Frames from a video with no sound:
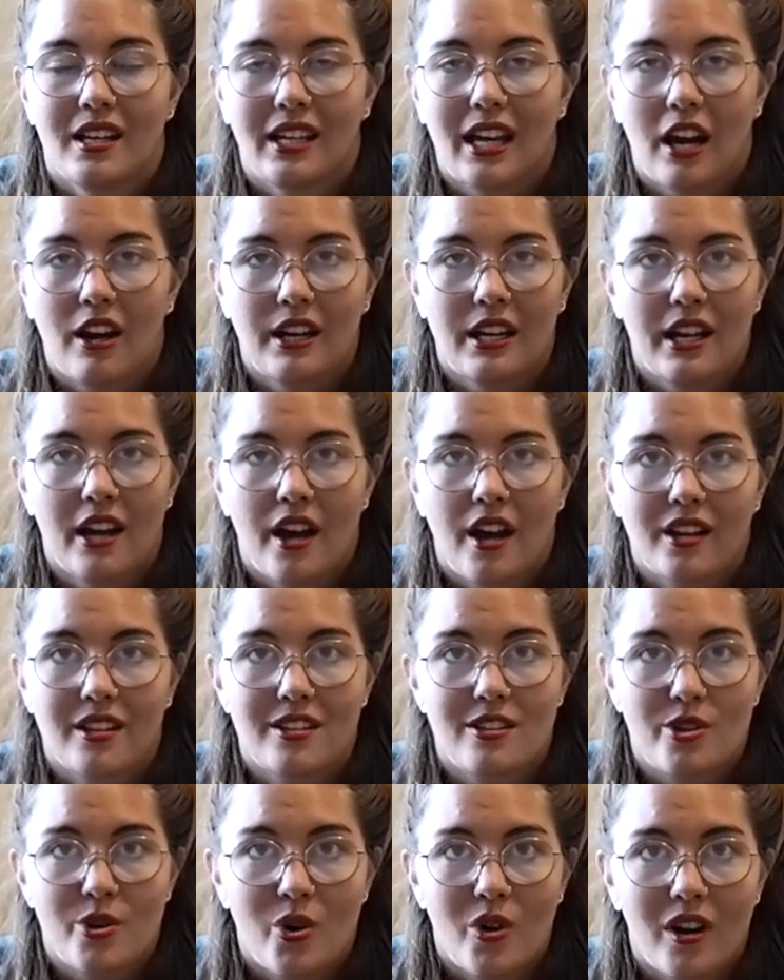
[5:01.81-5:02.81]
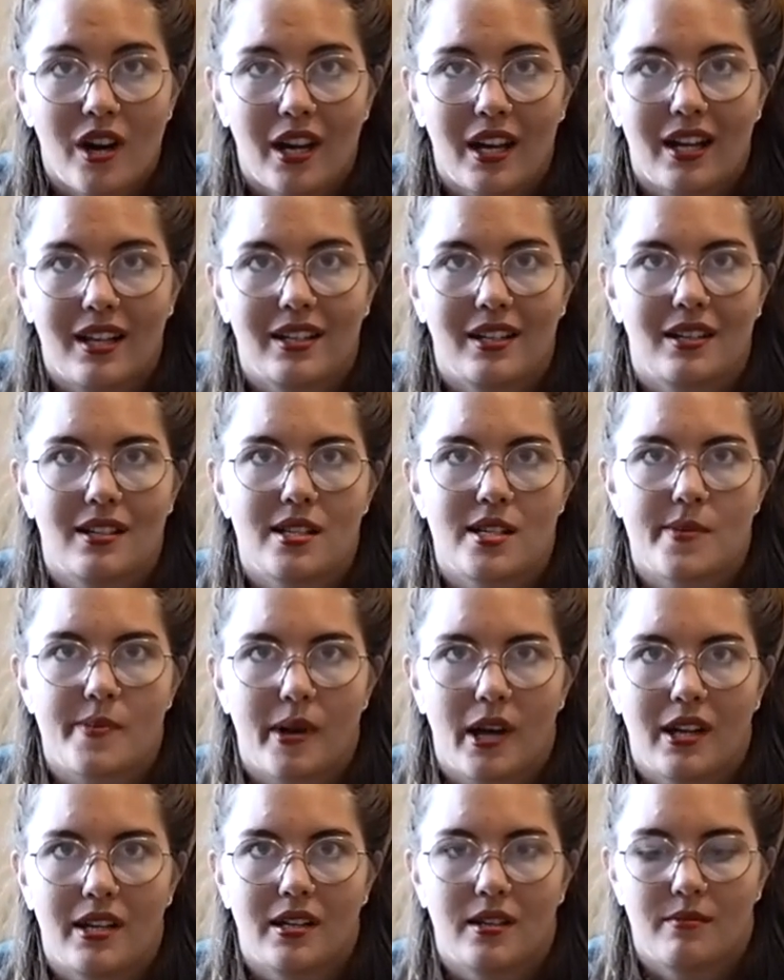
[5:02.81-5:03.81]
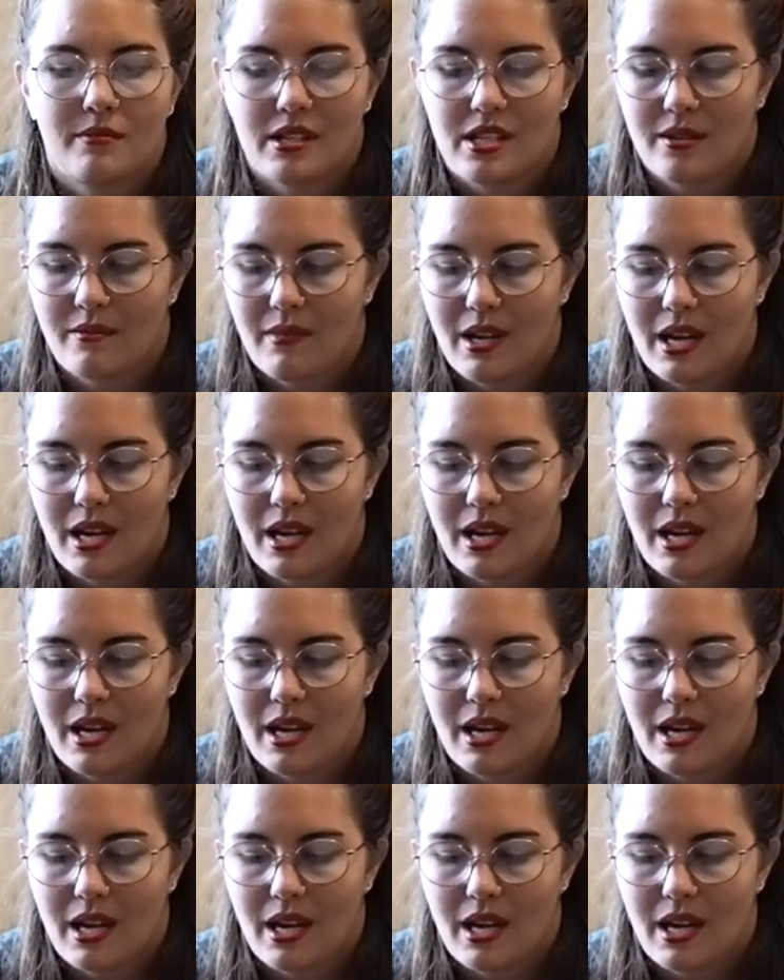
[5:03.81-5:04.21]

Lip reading: Gary Young saw it and it inspired him to